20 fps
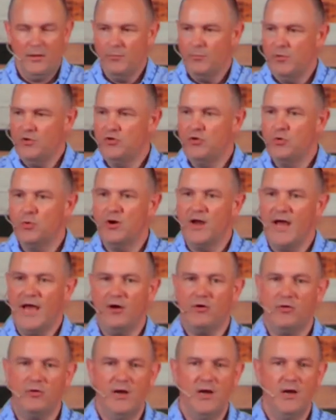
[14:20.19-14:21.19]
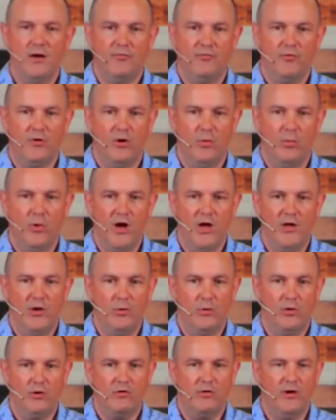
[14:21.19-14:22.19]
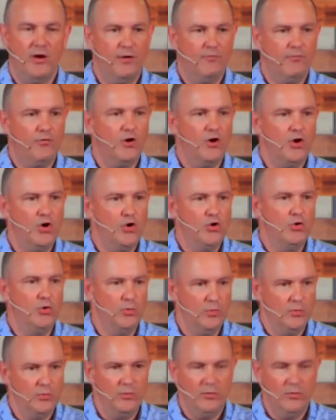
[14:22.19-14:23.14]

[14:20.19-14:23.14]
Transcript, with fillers: But you were not created for a what, you were created for a who.